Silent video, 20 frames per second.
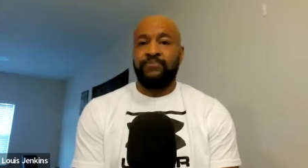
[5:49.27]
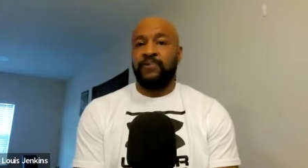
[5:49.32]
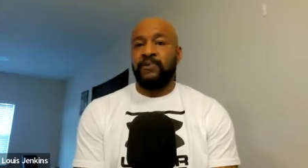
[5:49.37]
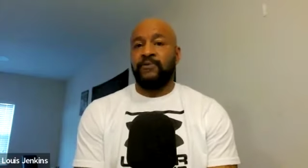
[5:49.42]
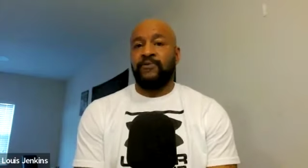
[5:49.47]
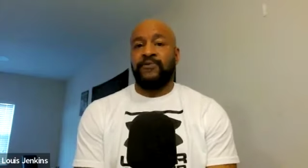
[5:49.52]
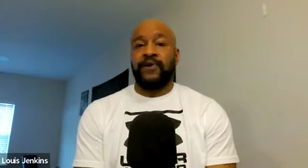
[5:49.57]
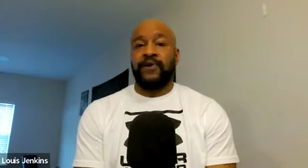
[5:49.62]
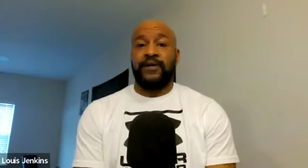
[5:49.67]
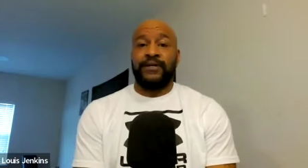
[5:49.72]

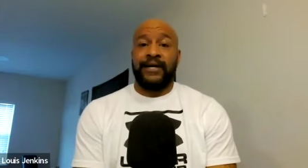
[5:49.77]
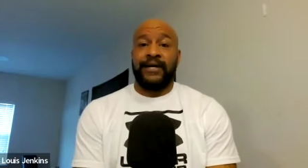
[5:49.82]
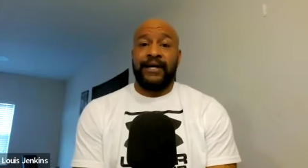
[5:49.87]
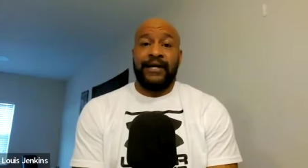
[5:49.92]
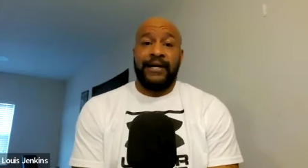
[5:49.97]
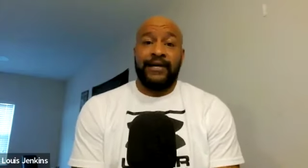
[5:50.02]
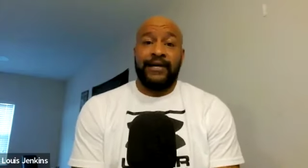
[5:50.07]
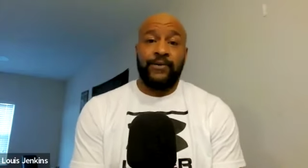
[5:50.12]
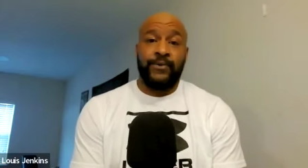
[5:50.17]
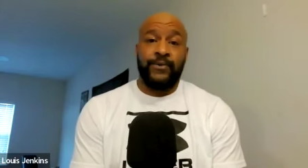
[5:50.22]
People found out I
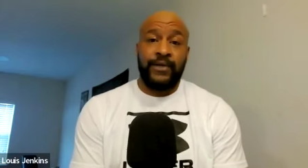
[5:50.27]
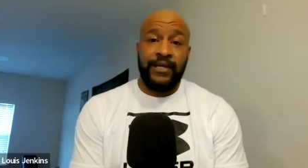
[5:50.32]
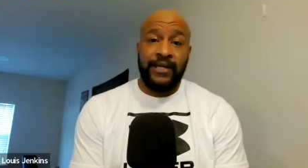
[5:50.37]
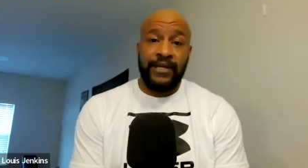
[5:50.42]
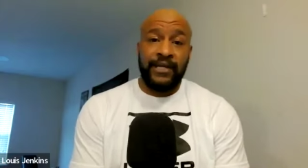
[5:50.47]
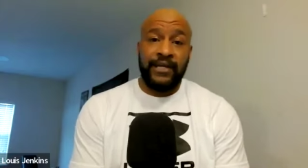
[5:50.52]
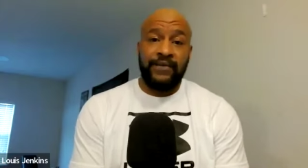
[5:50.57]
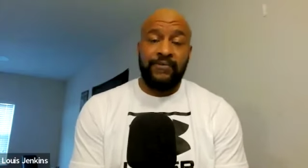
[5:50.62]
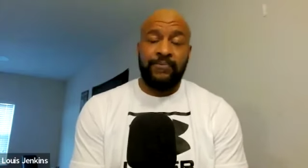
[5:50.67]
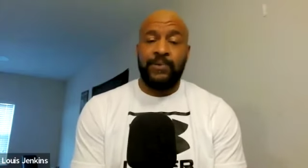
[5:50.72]
had no
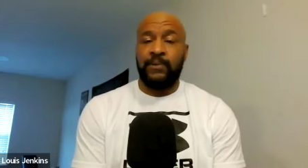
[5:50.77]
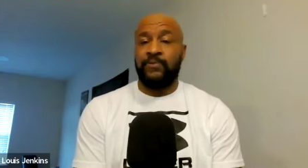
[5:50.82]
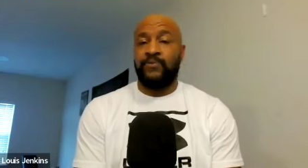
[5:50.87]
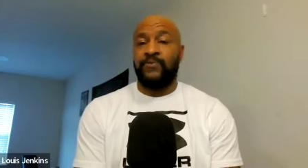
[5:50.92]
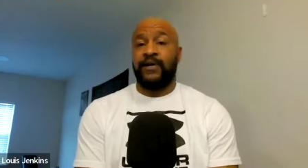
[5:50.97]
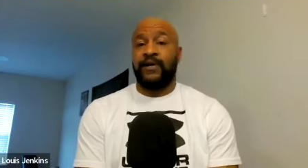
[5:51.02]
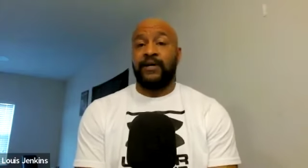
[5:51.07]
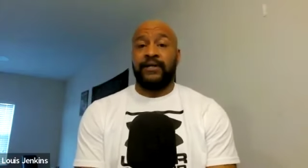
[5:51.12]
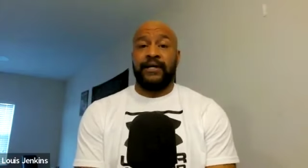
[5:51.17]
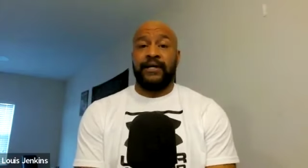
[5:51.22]
heat. People
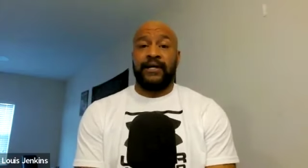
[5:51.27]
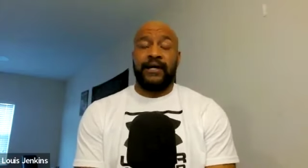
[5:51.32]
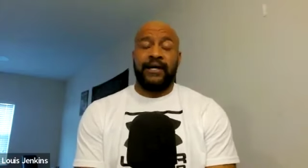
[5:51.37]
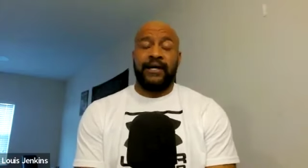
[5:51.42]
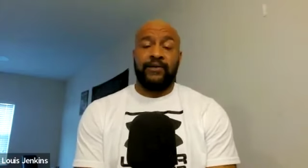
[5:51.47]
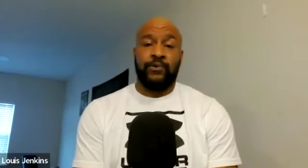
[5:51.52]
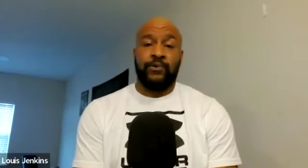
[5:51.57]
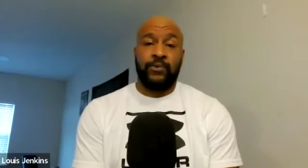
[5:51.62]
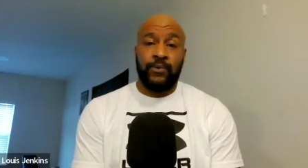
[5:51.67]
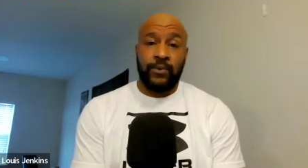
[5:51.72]
found out I
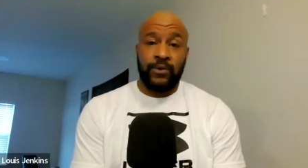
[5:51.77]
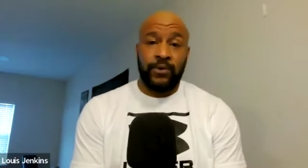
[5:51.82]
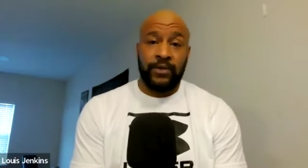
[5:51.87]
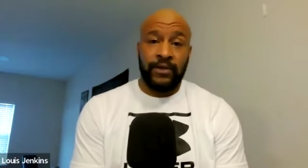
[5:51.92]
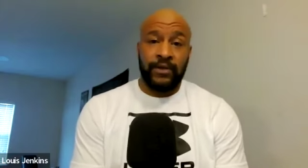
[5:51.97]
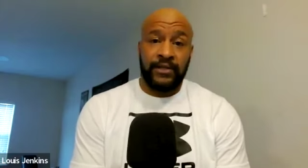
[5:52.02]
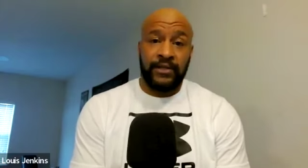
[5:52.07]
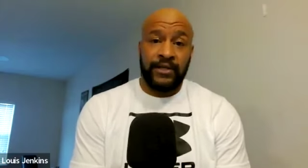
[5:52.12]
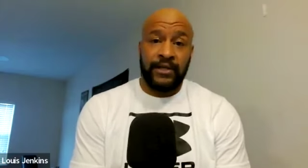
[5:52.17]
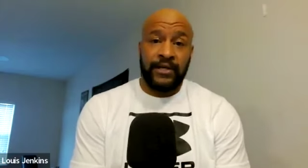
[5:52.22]
had no
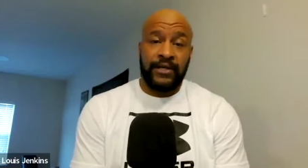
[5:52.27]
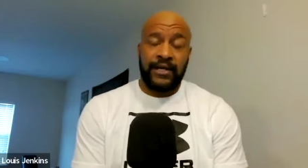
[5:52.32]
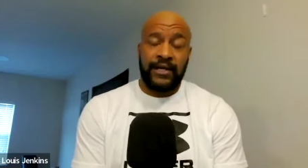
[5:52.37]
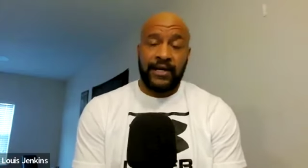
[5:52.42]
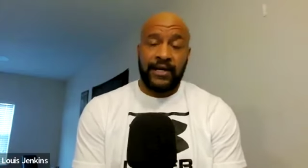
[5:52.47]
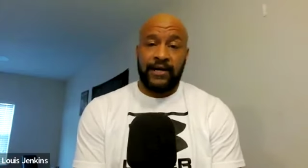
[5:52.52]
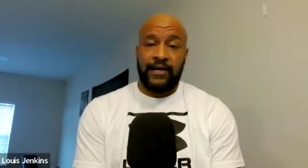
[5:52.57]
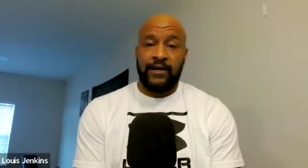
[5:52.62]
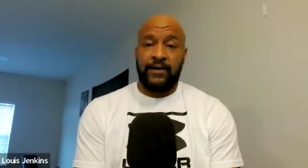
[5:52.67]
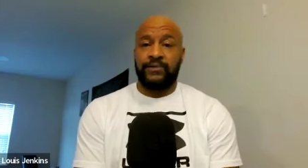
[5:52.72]
water in the, in the
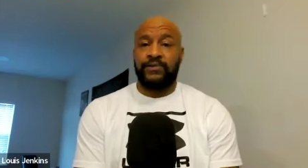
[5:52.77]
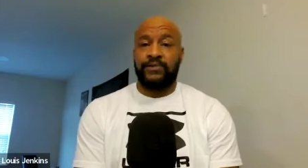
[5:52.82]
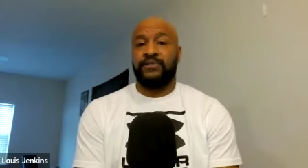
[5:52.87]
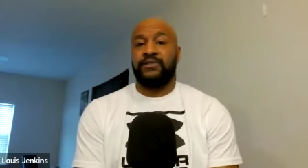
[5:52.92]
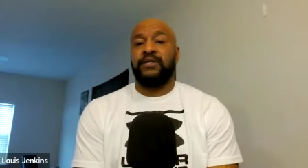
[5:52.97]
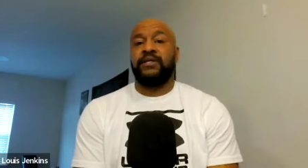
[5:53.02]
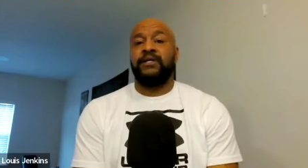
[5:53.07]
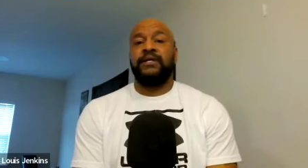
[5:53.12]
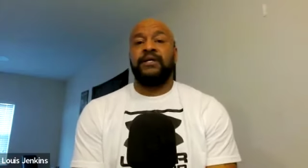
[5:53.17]
house.